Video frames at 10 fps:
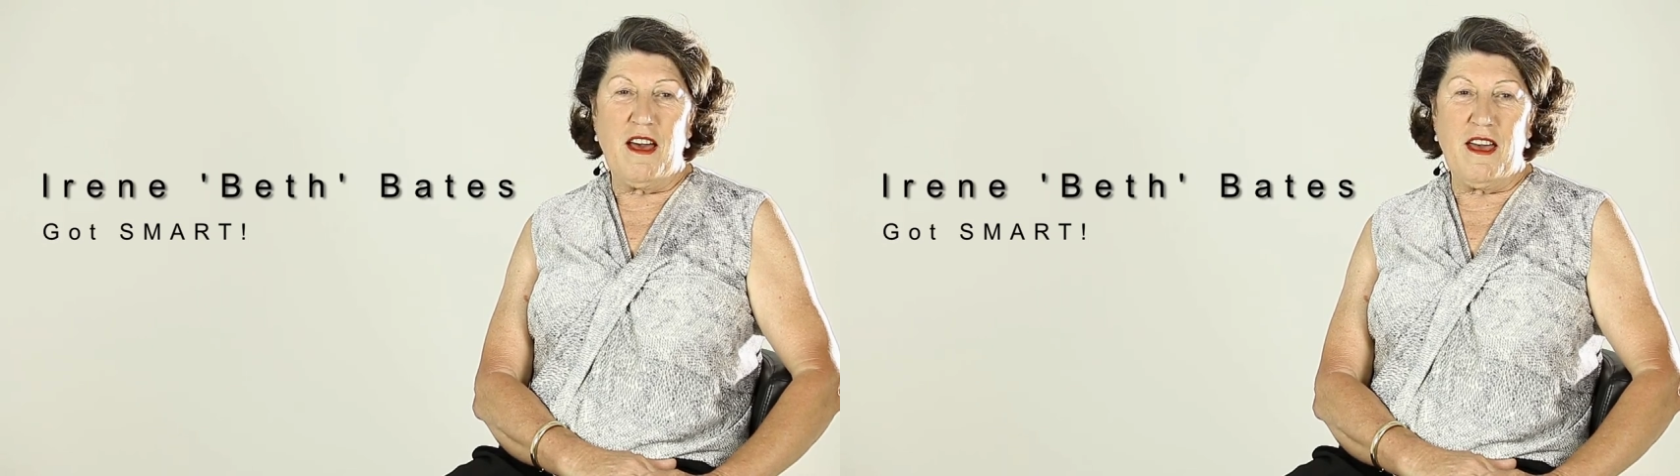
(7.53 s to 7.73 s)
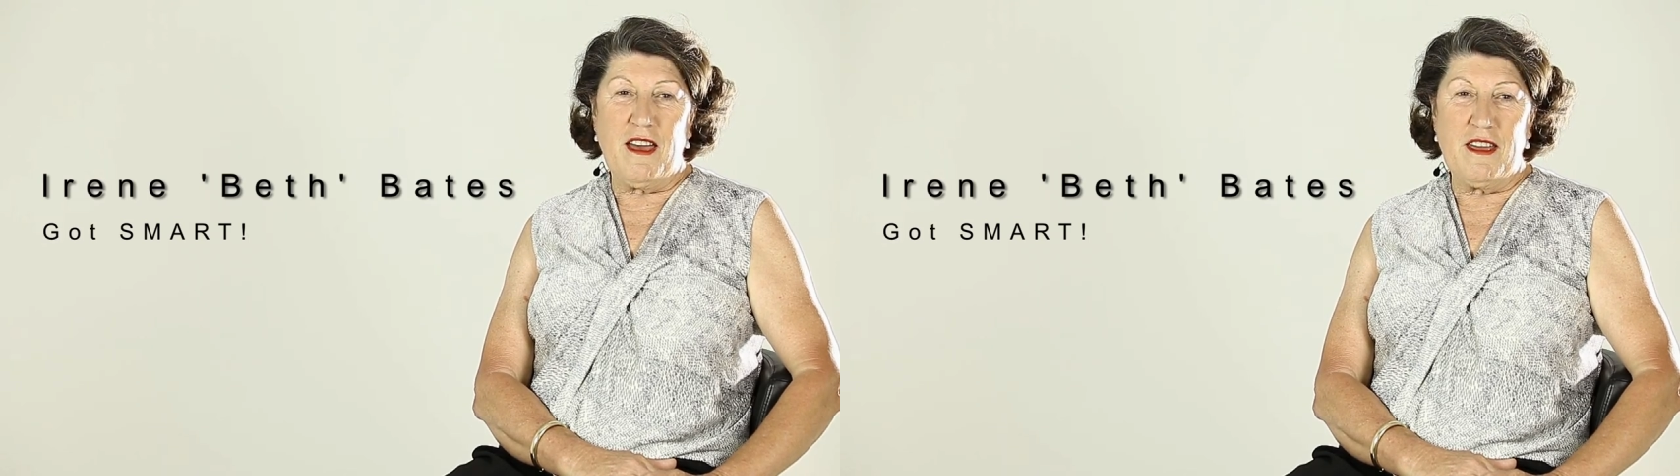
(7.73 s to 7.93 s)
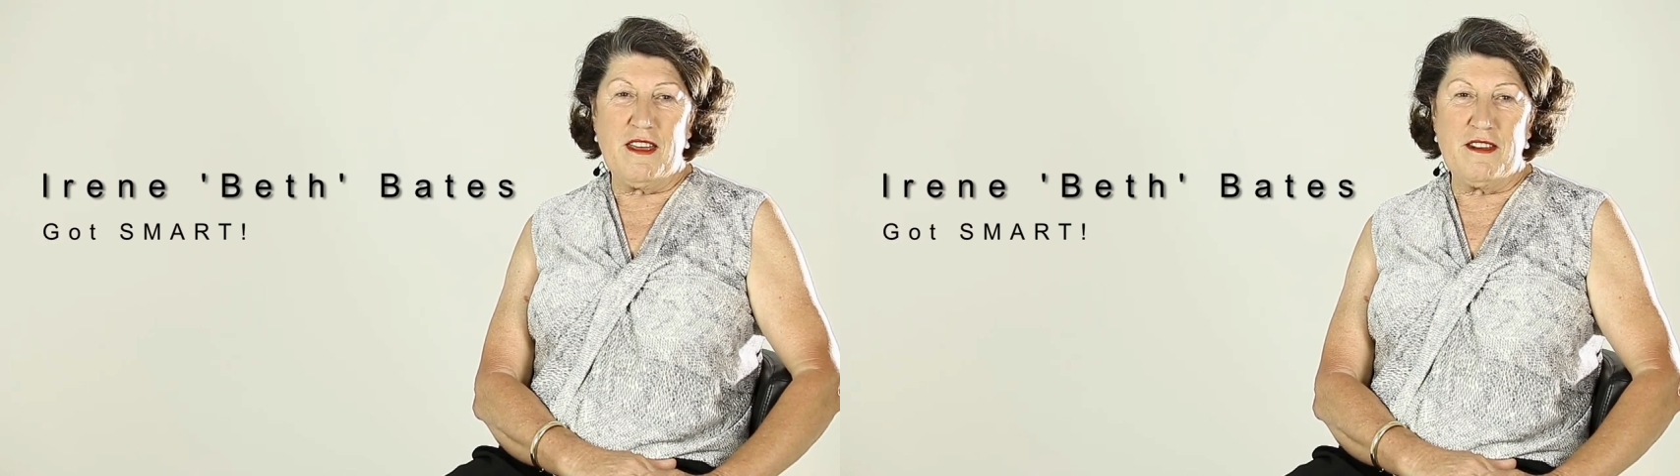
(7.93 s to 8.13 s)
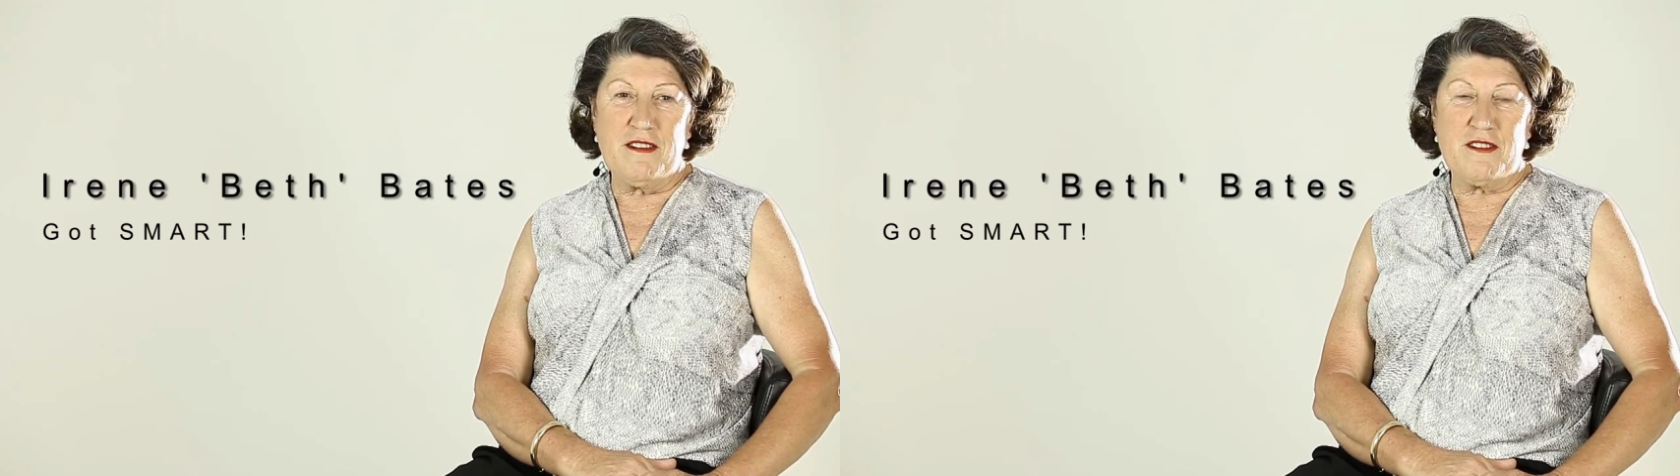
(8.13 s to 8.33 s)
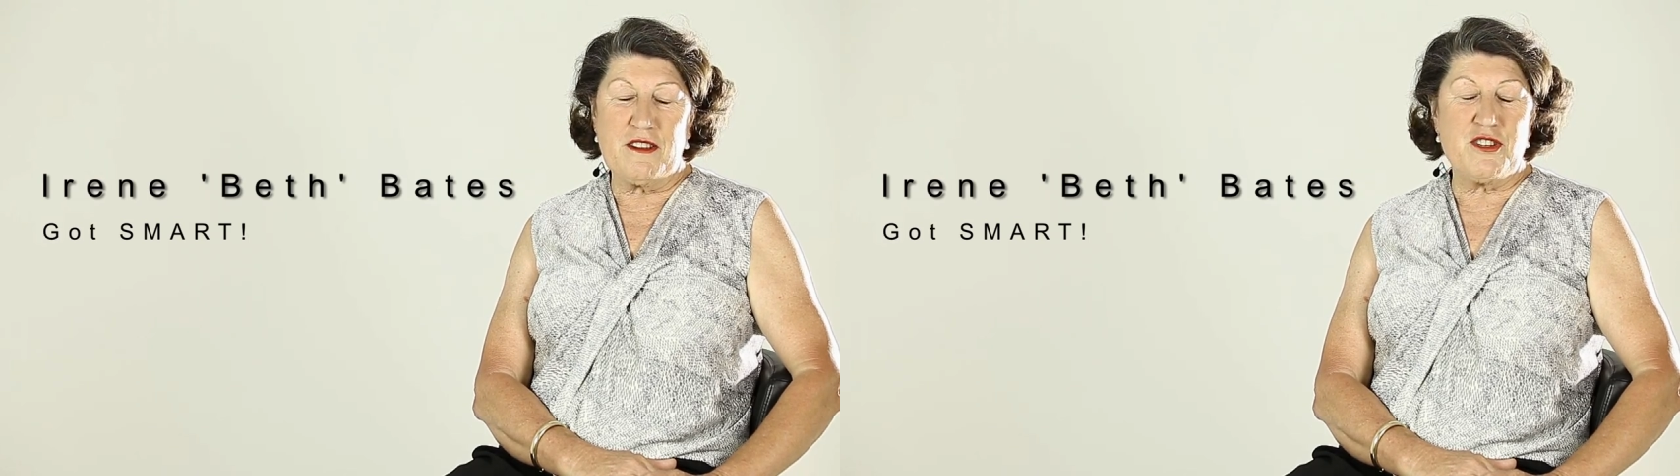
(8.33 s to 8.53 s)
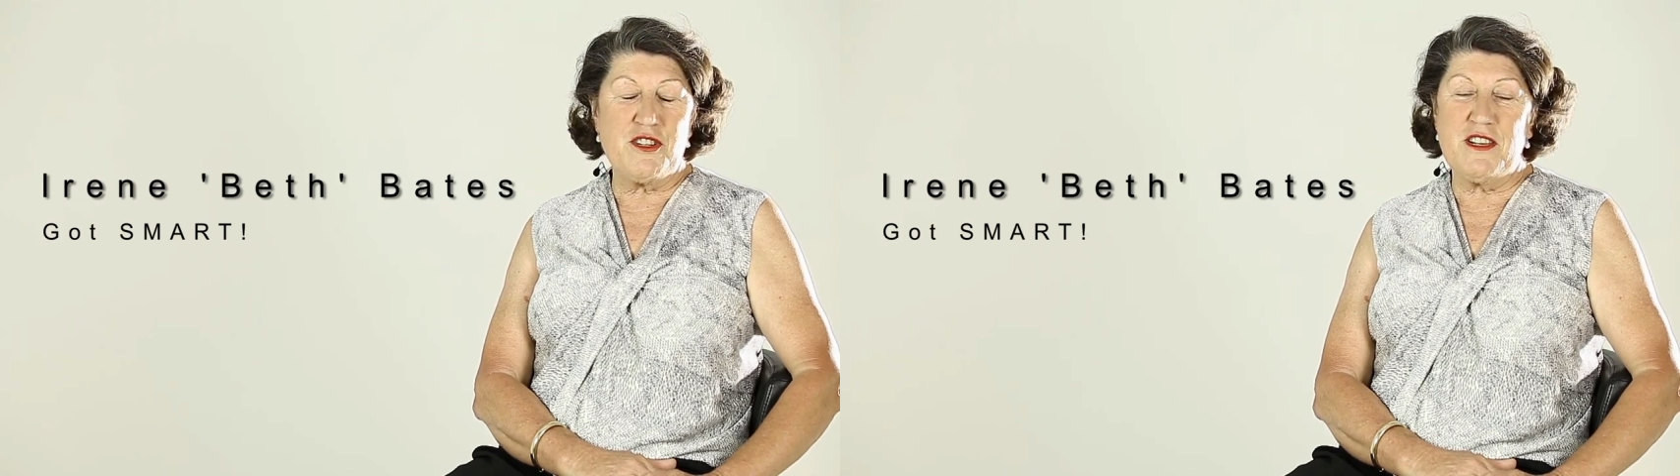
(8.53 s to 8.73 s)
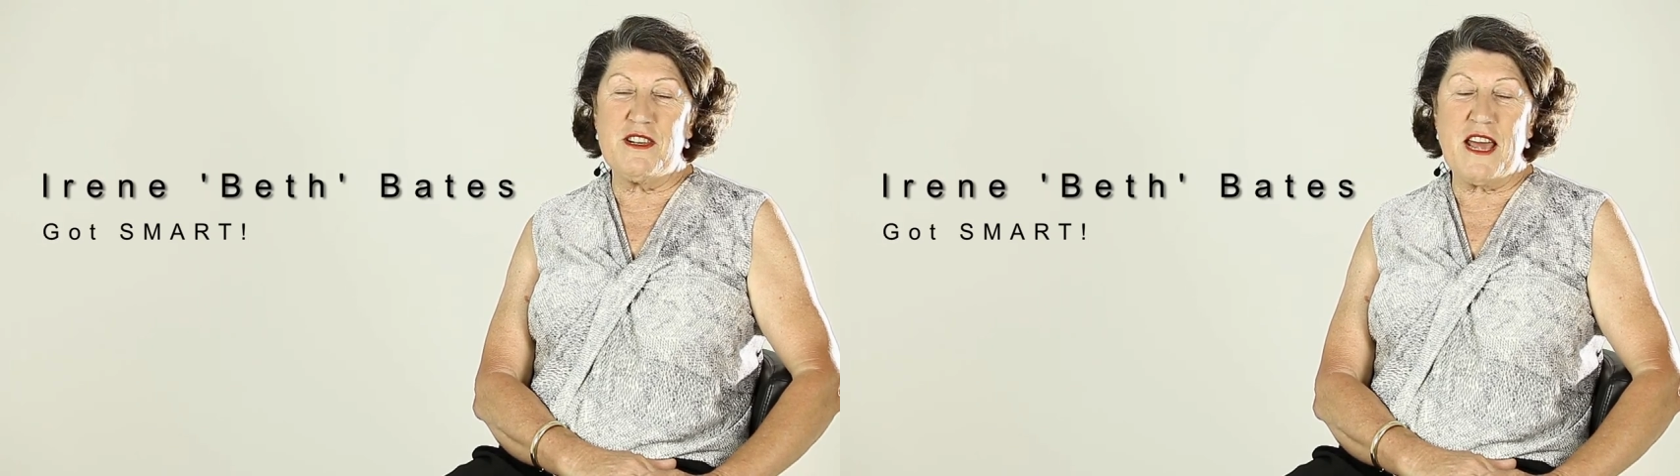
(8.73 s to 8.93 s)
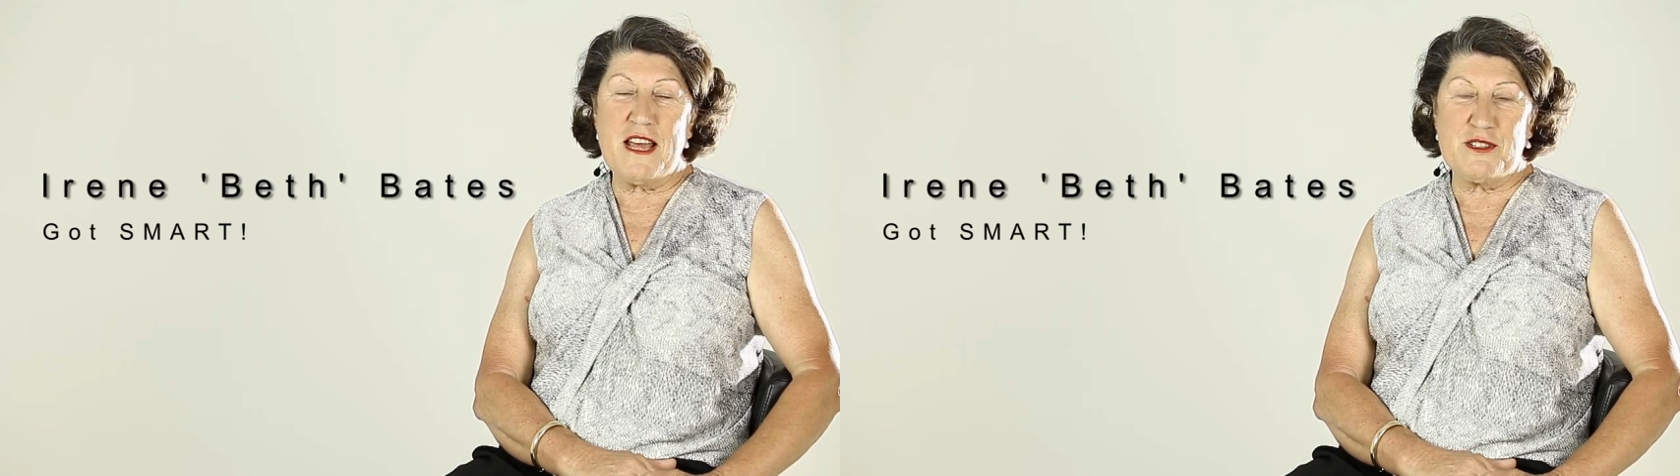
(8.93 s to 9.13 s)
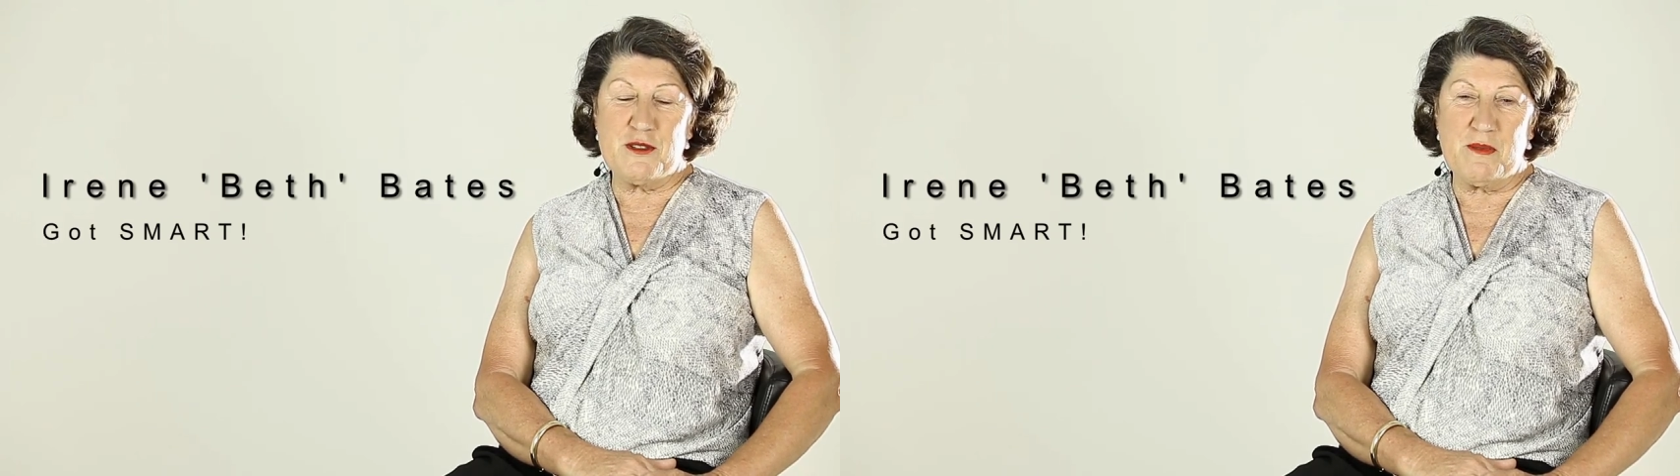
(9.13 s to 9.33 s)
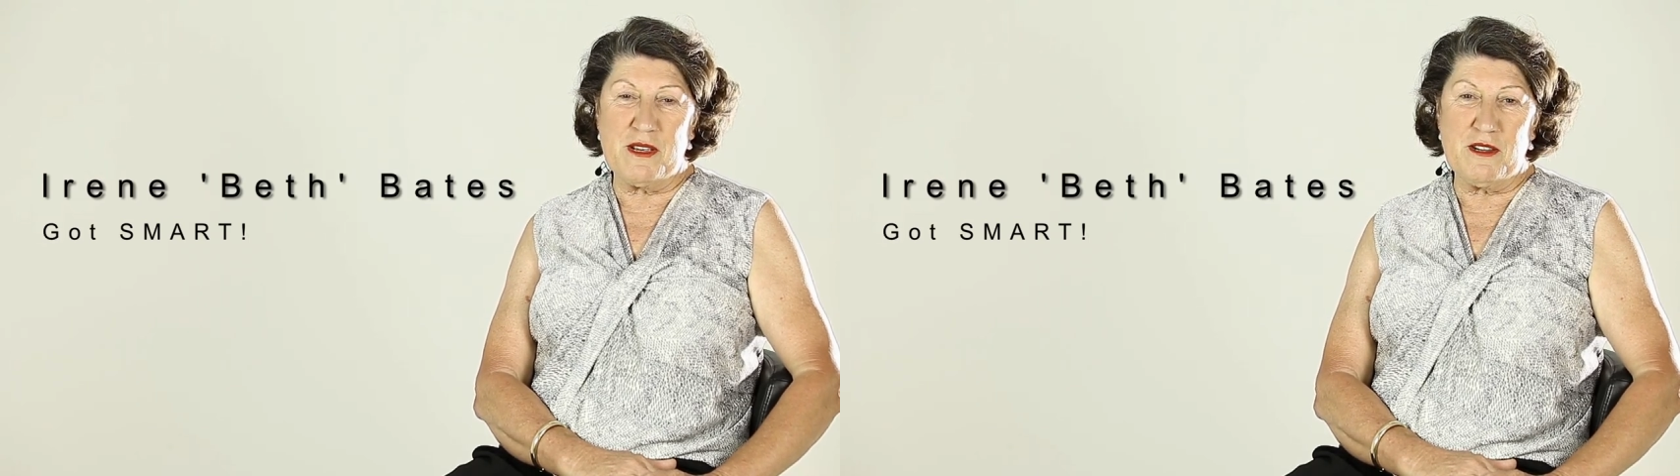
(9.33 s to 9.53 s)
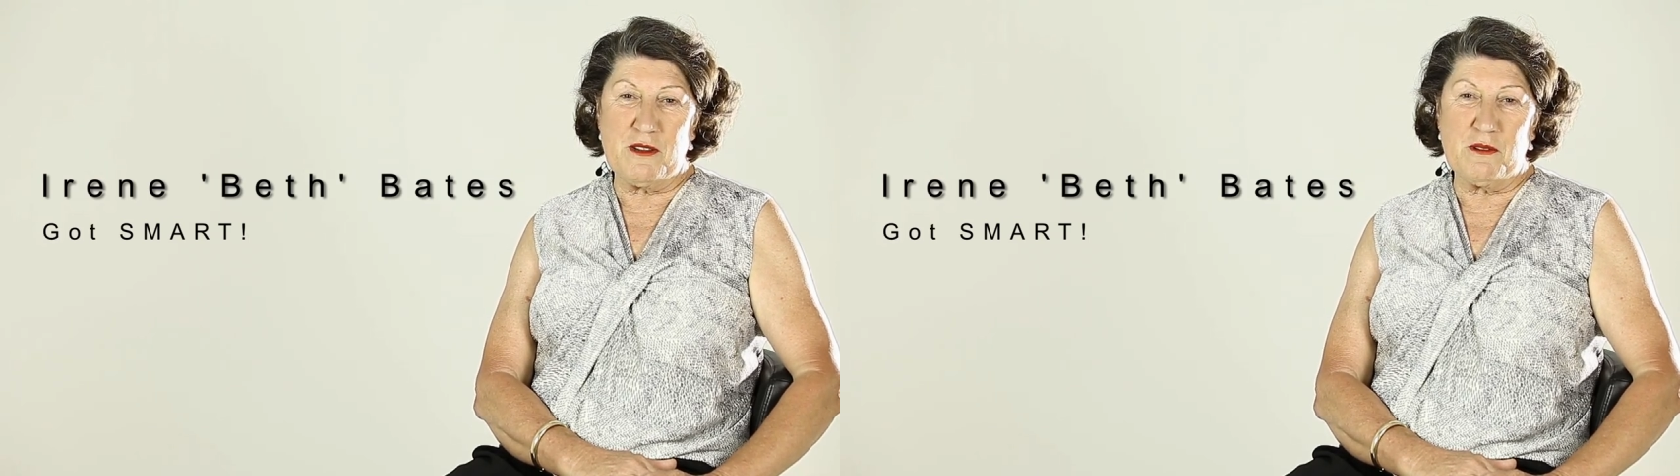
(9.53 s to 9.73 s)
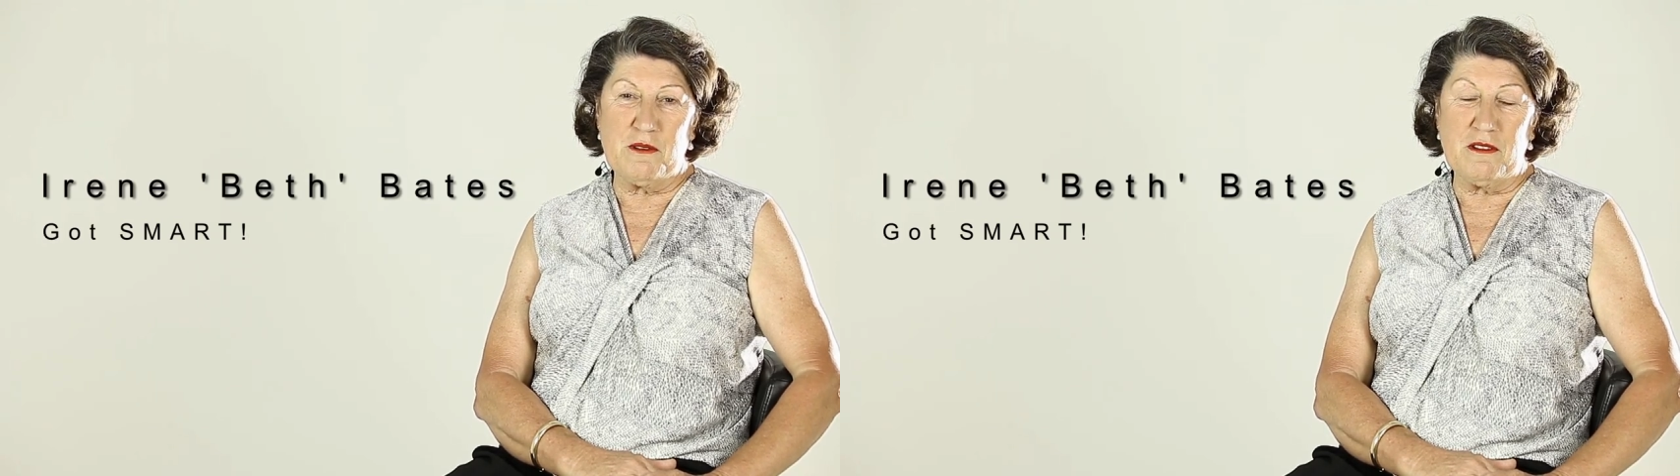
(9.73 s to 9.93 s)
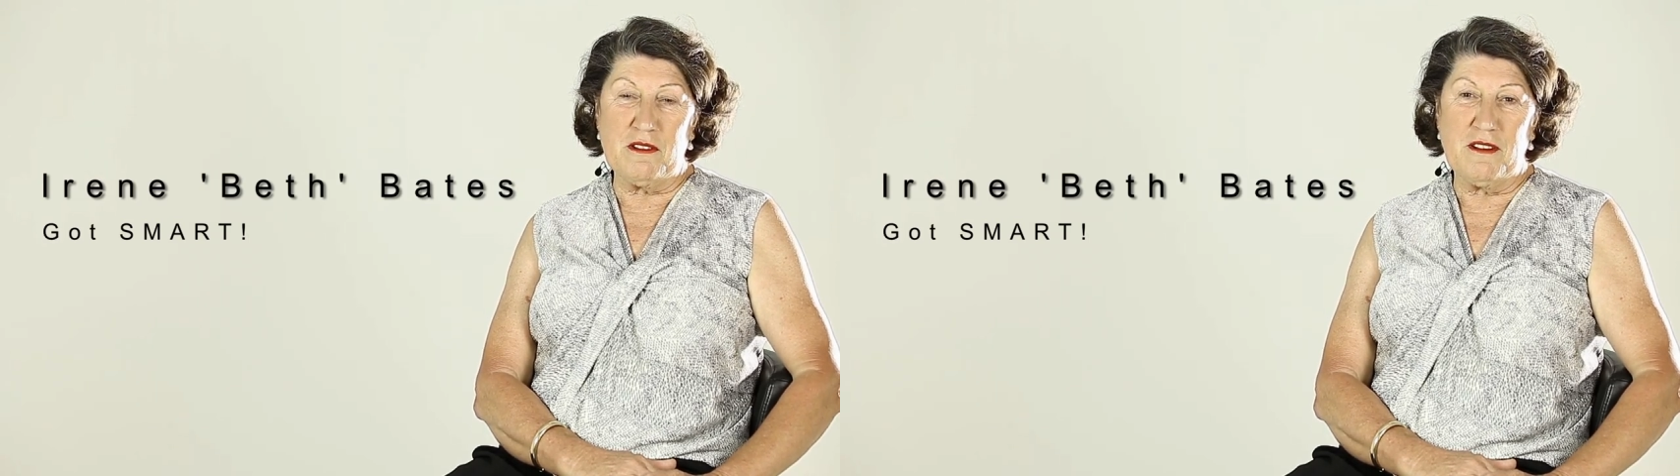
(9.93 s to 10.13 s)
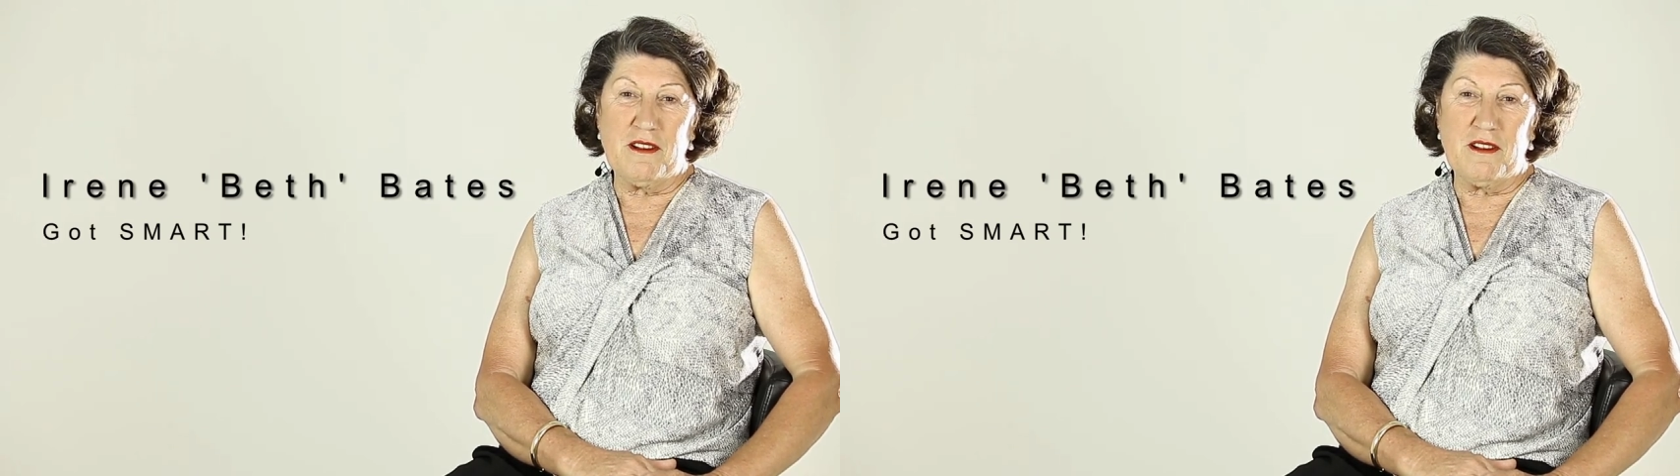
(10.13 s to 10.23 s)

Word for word: and she didn't hassle me at all.